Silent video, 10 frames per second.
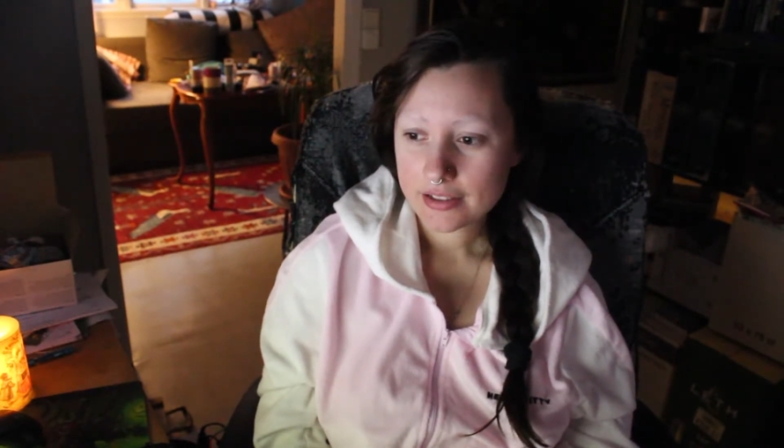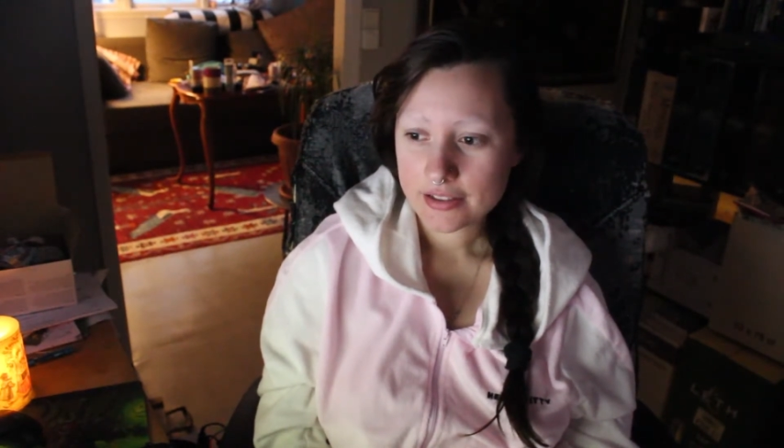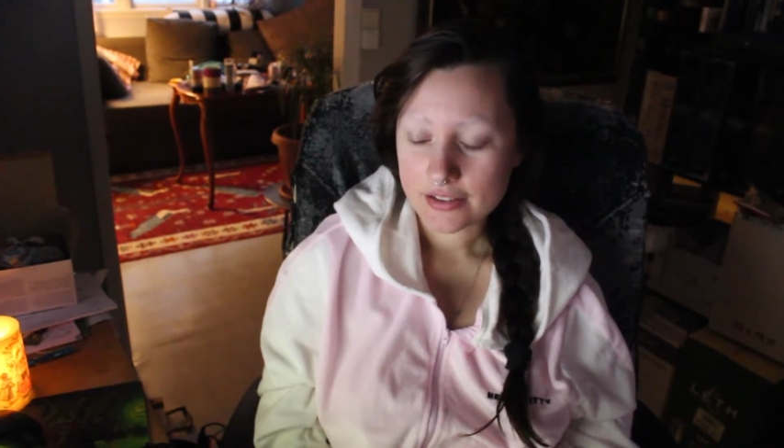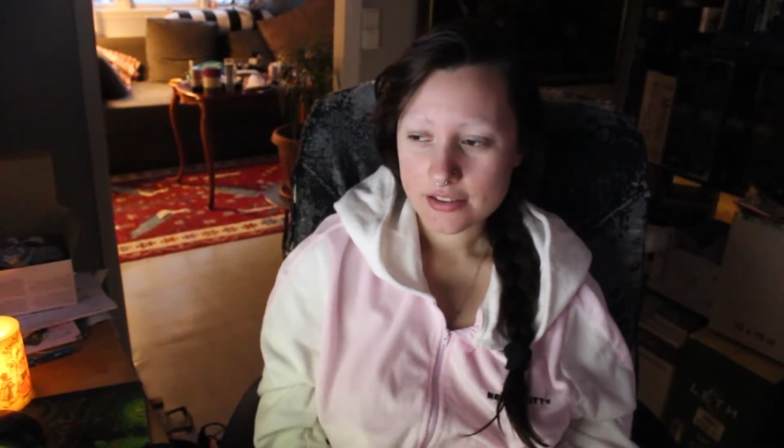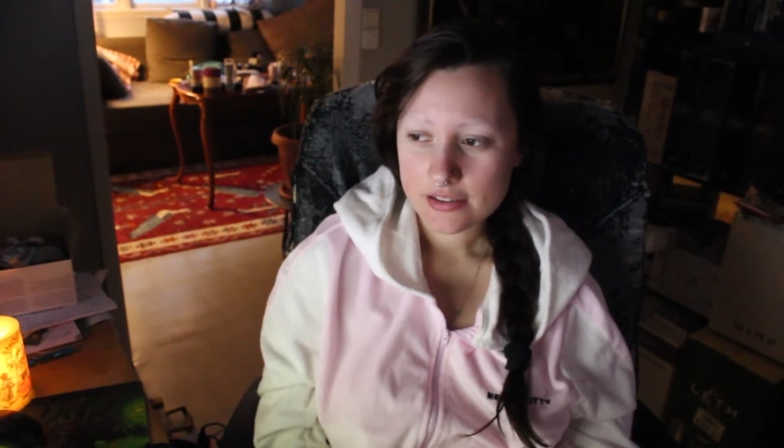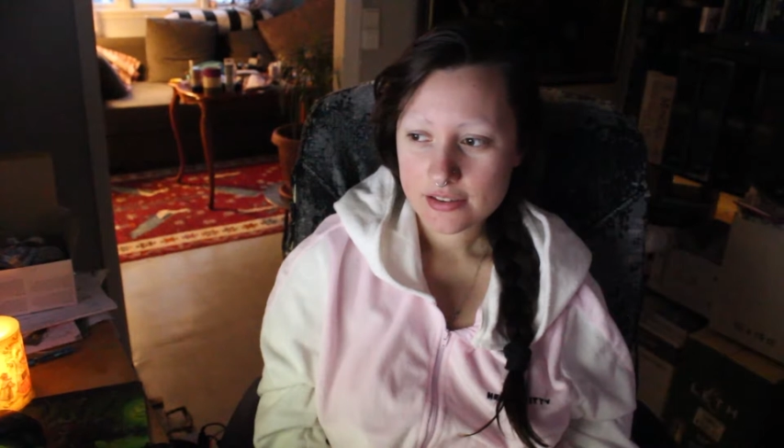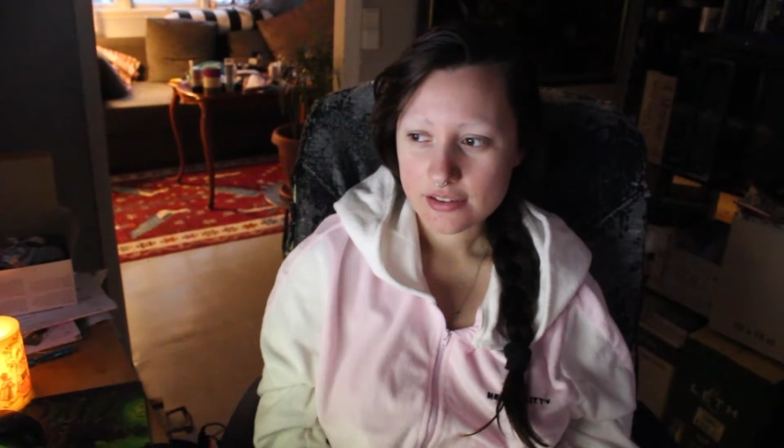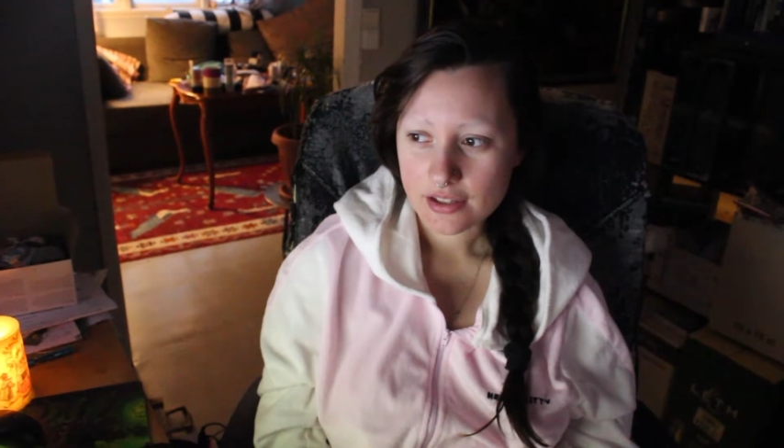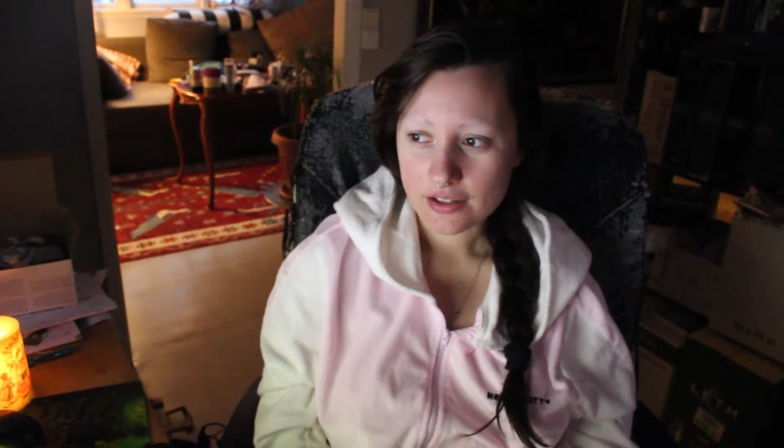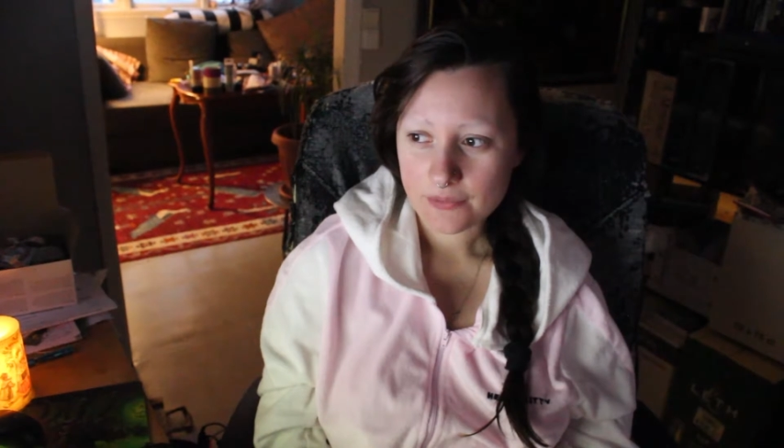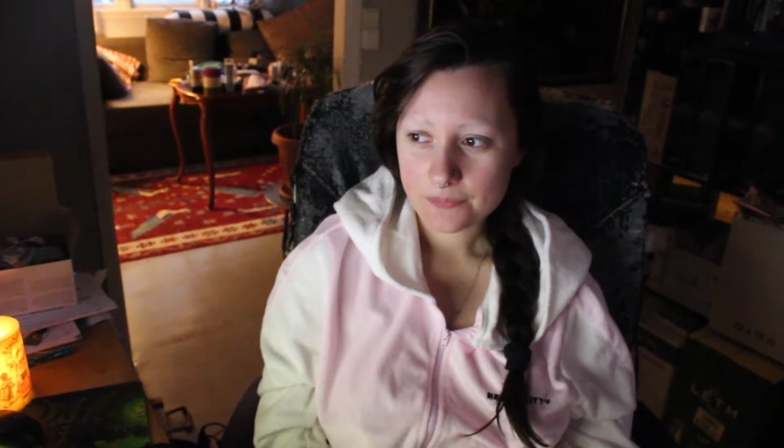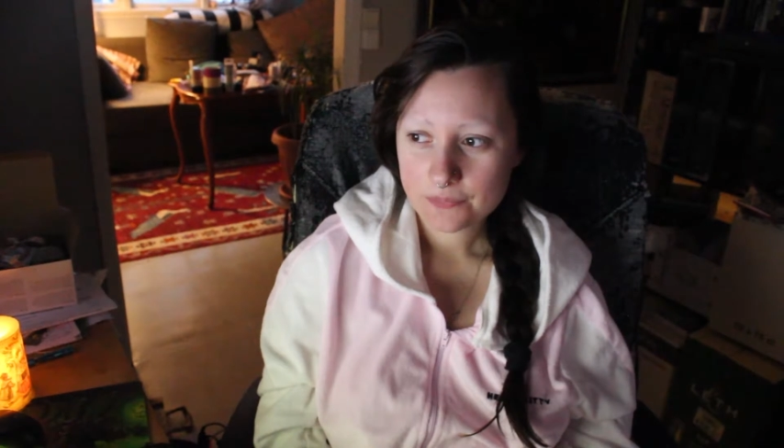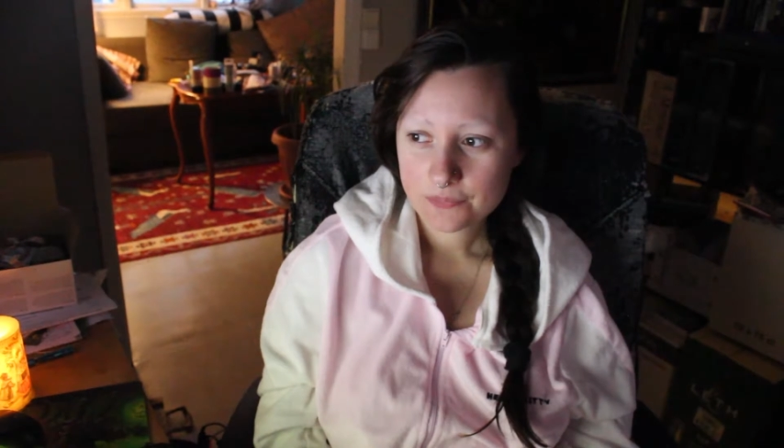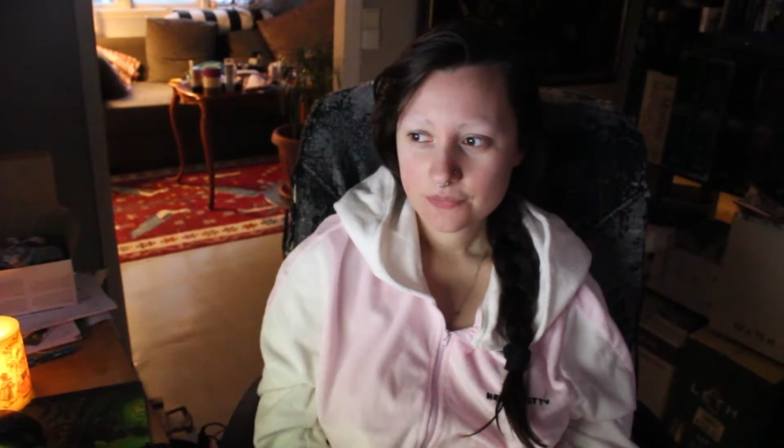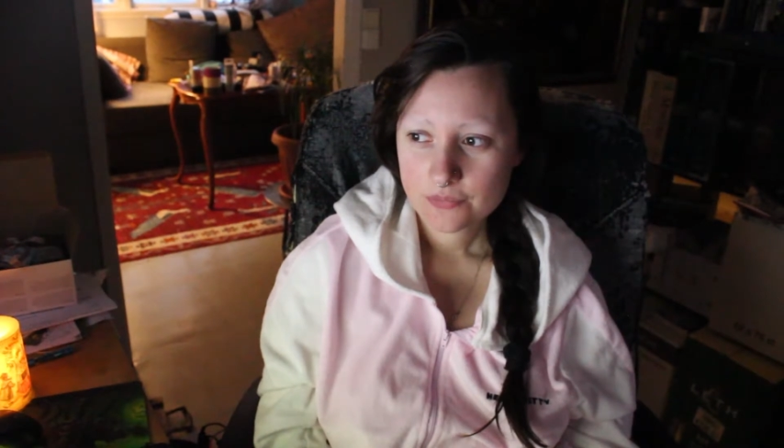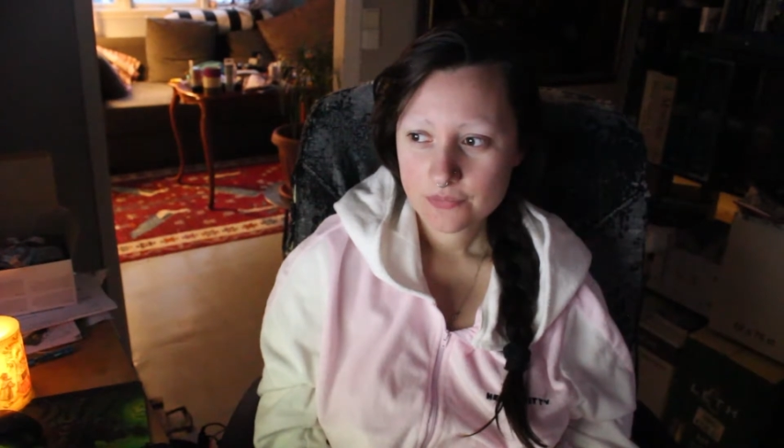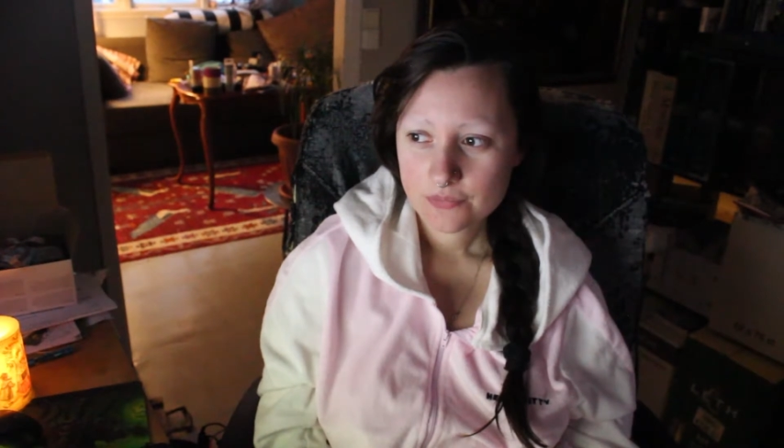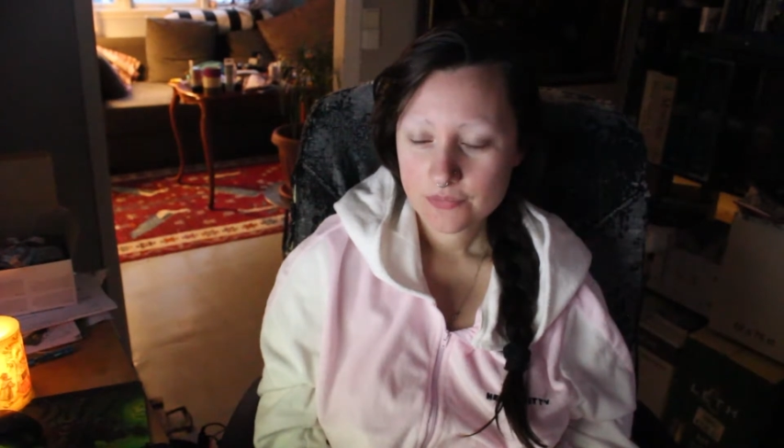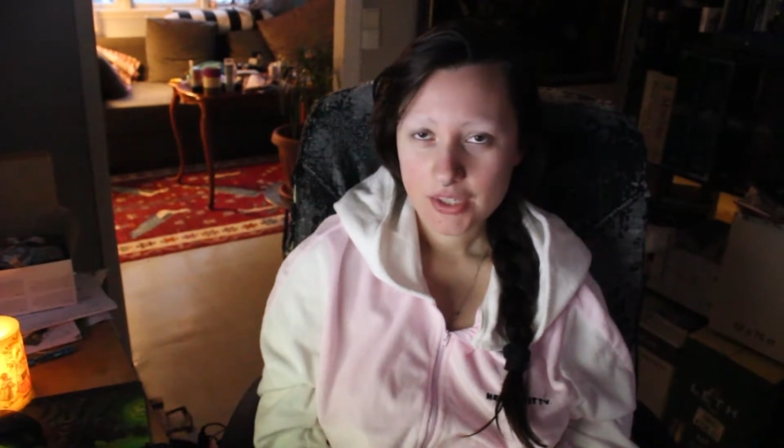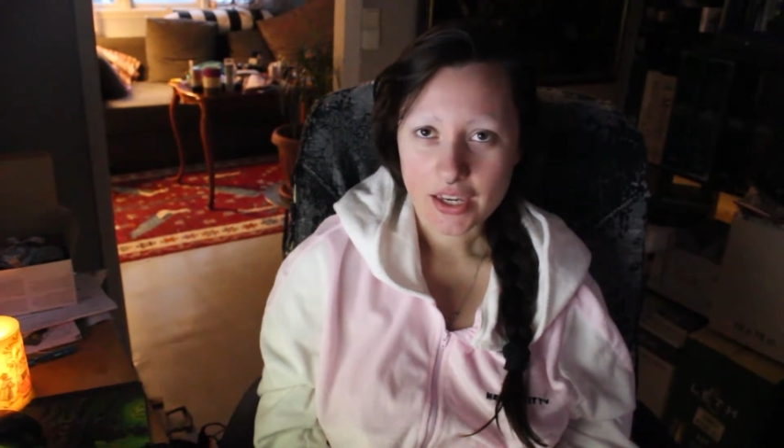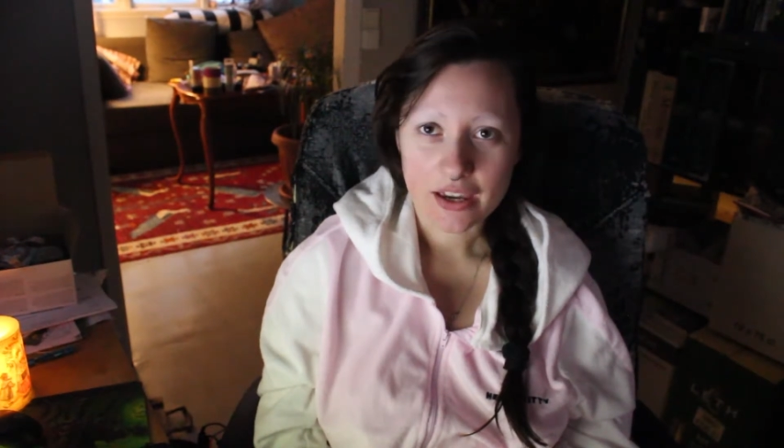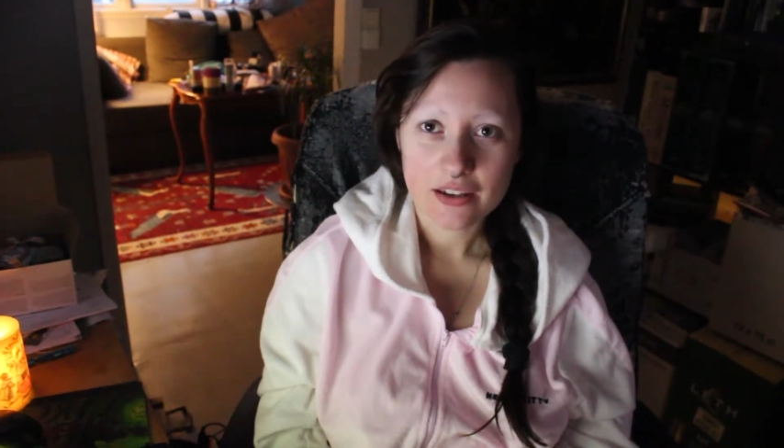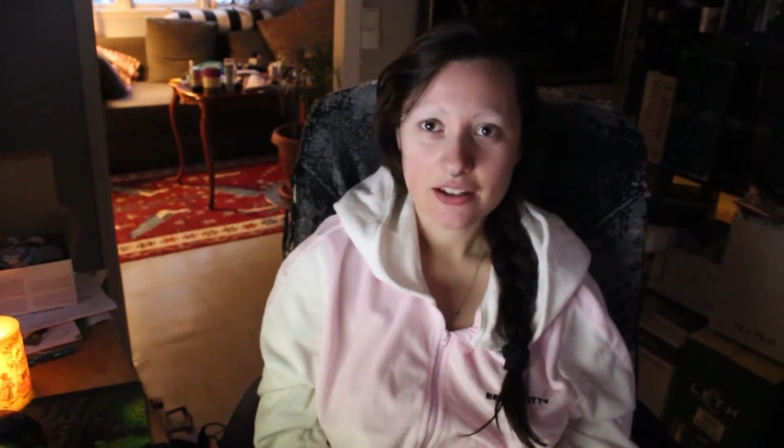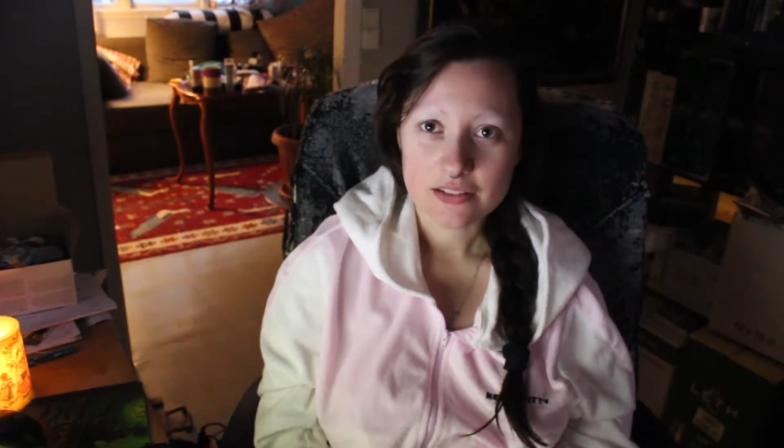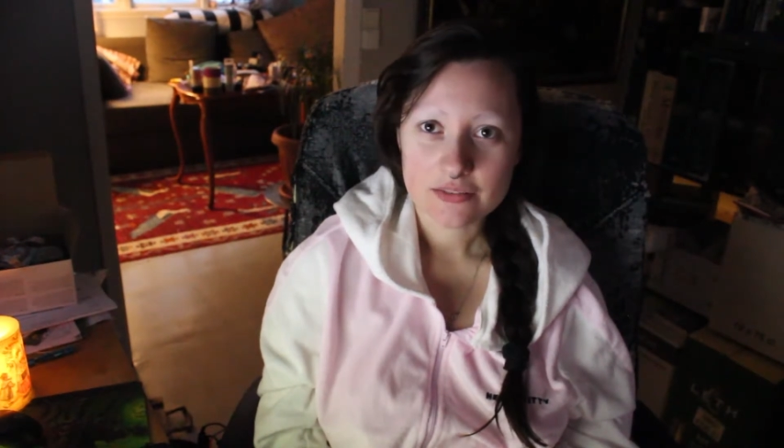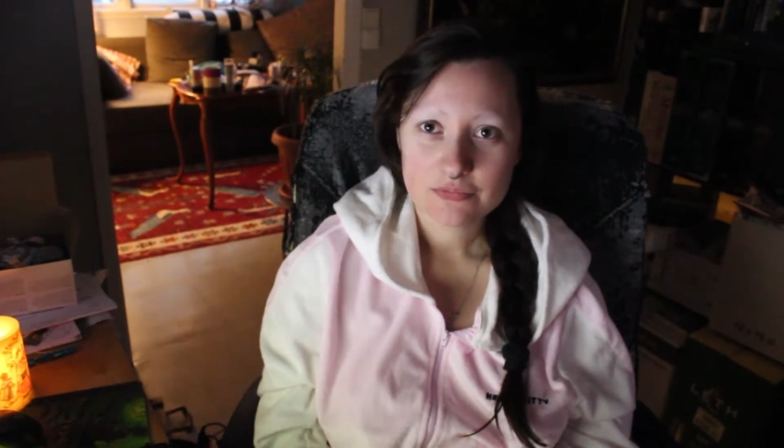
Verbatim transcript: because yeah, I